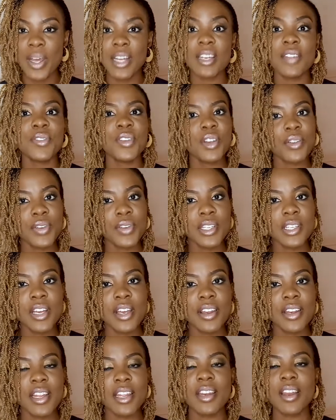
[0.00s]
And if you're
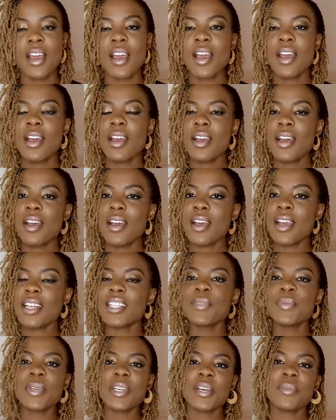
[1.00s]
returning,
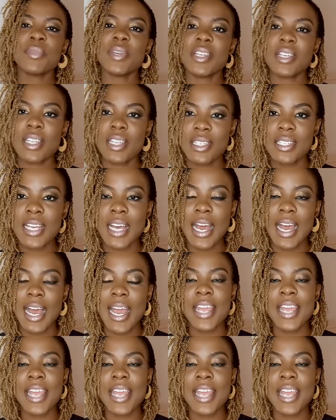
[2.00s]
it's been a minute.